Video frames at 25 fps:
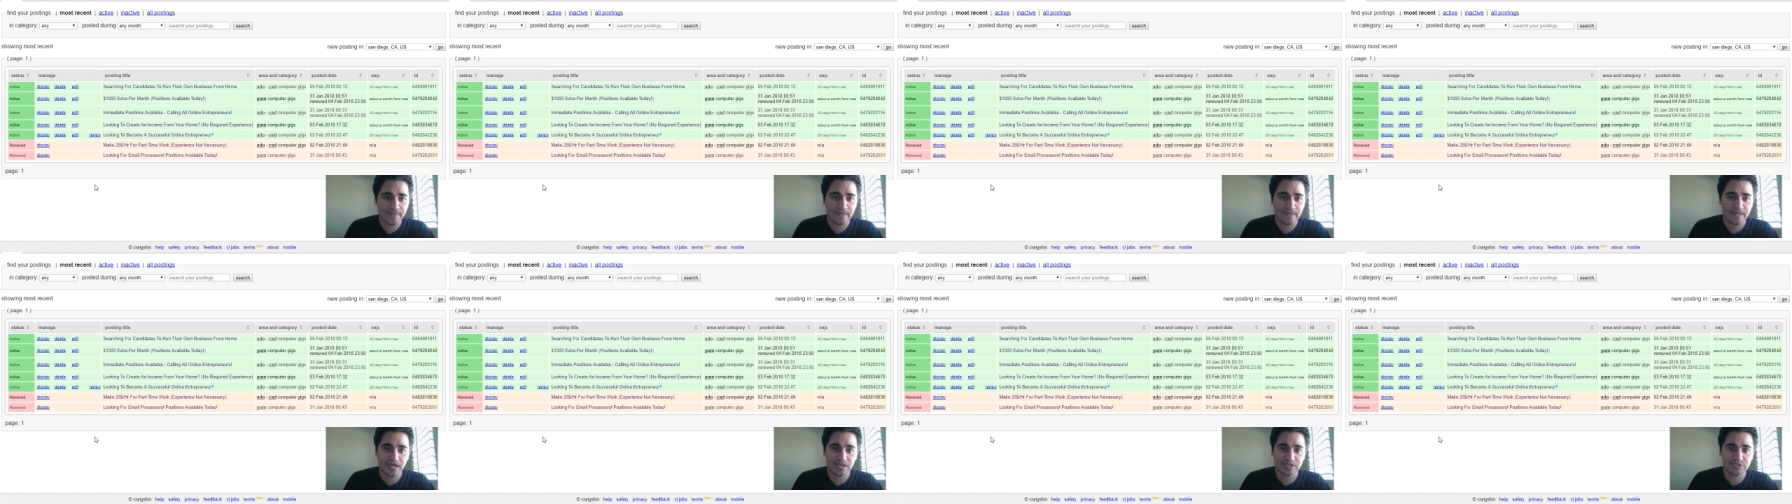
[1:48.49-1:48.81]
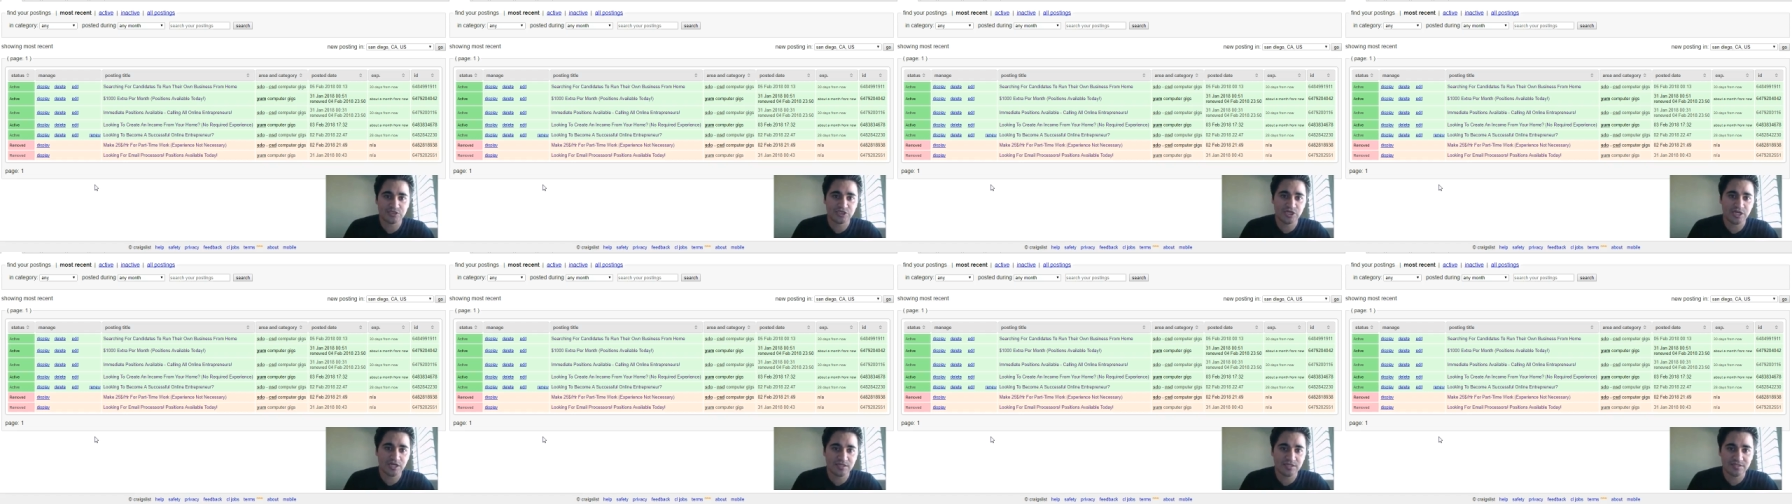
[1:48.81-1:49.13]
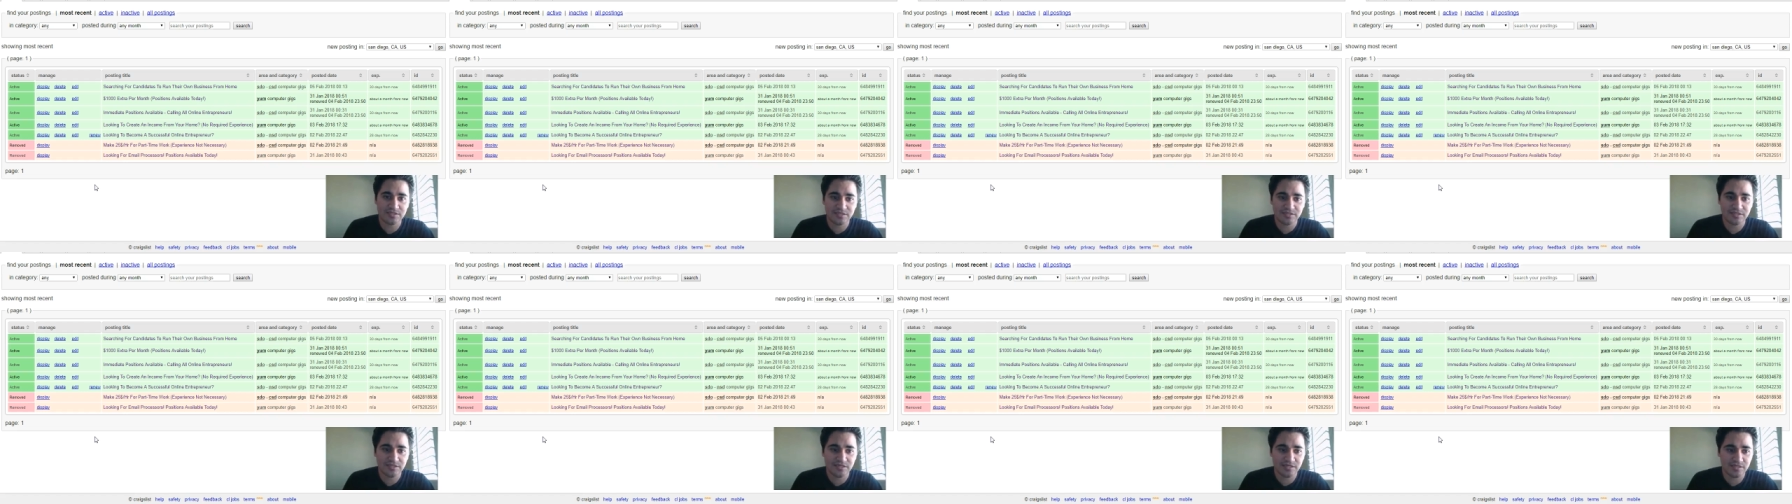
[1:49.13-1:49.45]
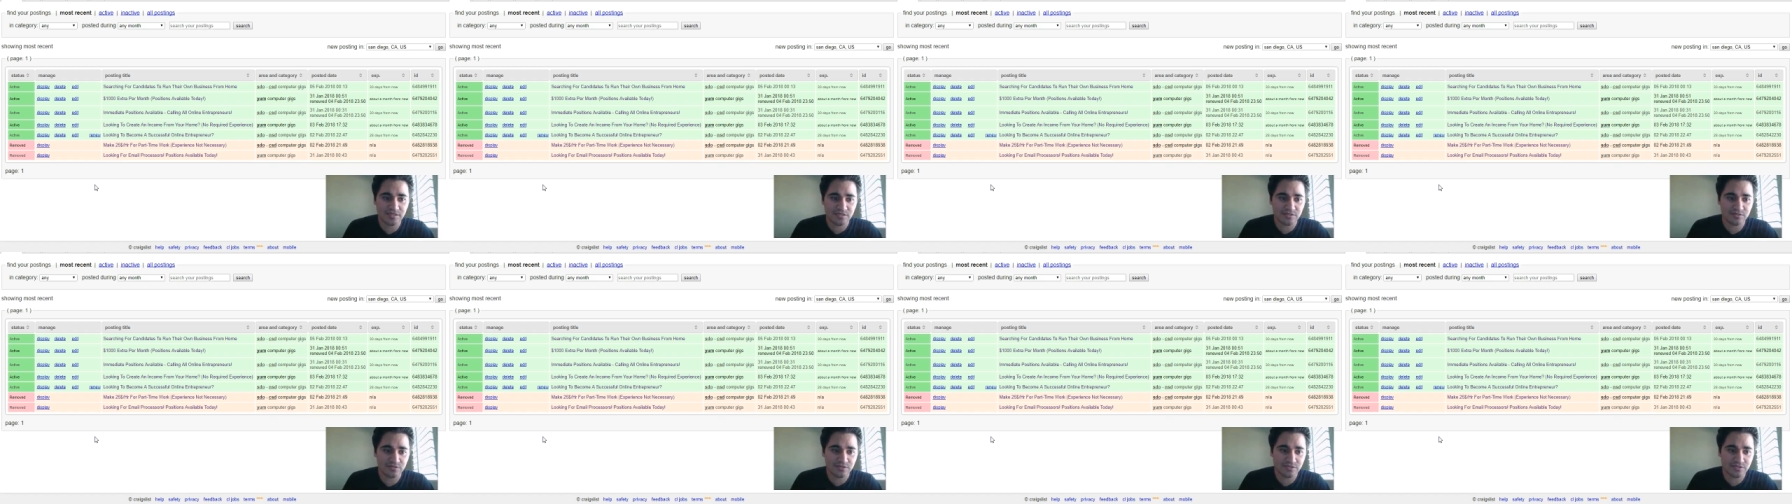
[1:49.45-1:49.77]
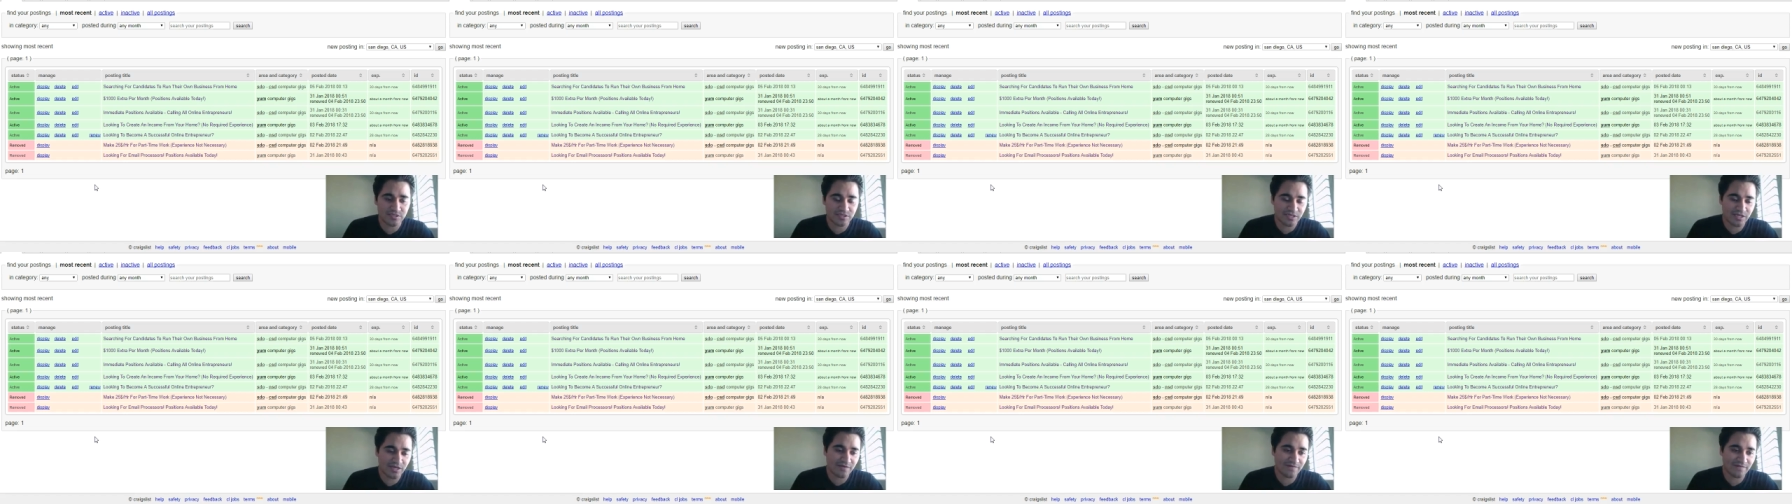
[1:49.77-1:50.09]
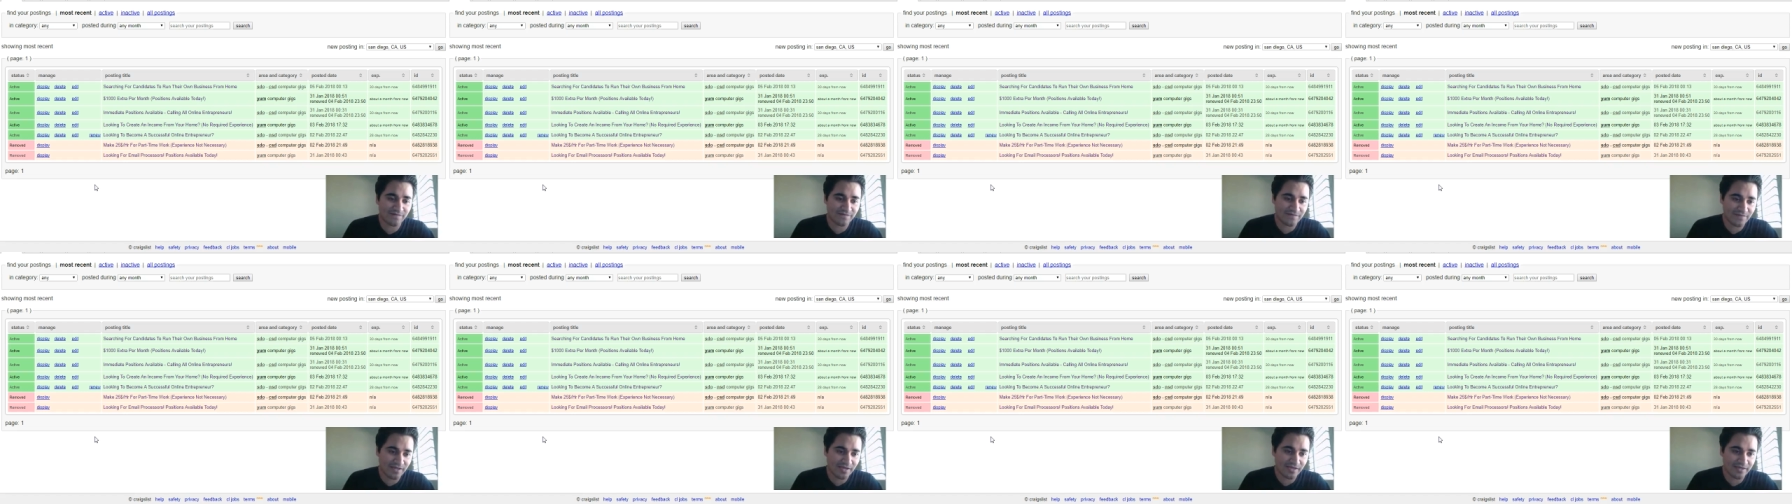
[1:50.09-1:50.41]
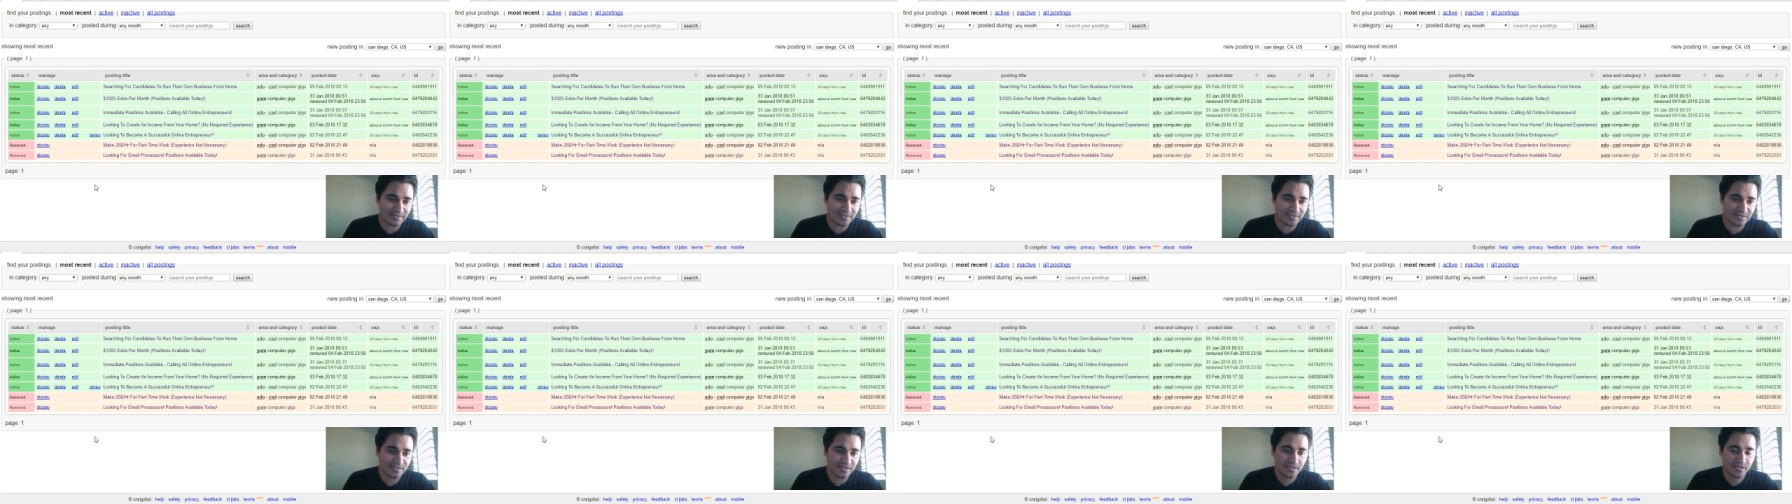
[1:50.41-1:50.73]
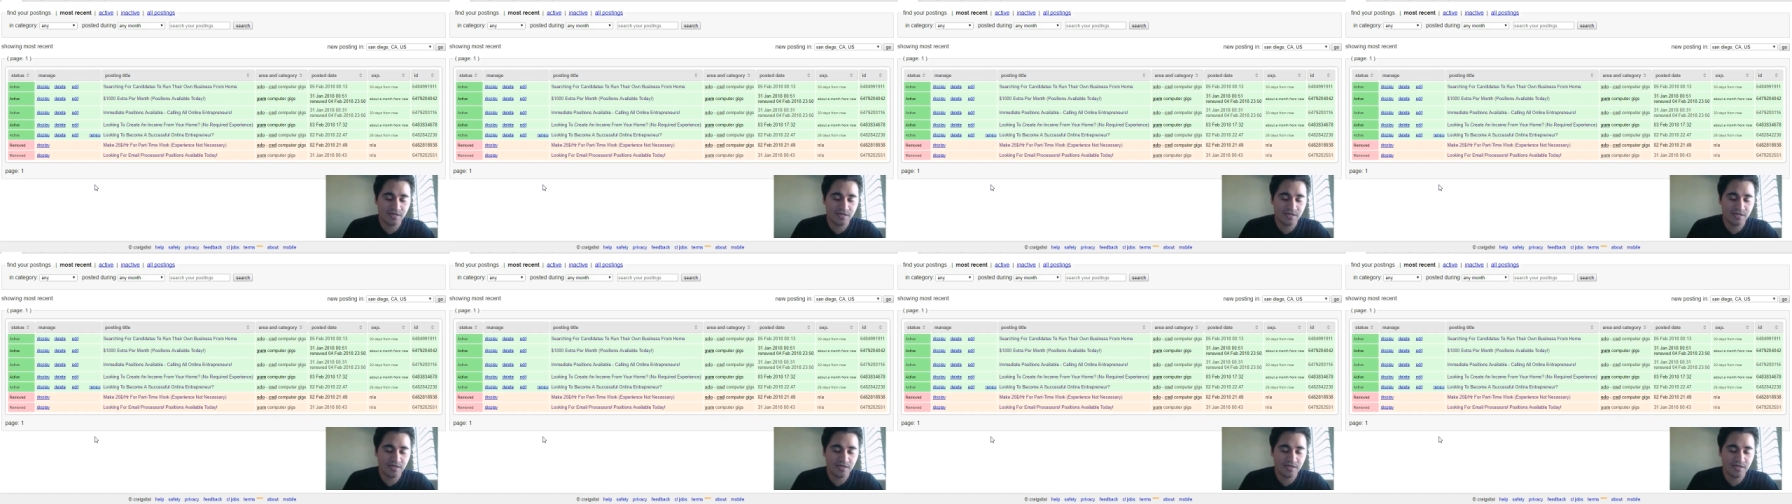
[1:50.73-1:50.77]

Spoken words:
I checked it and it got flagged.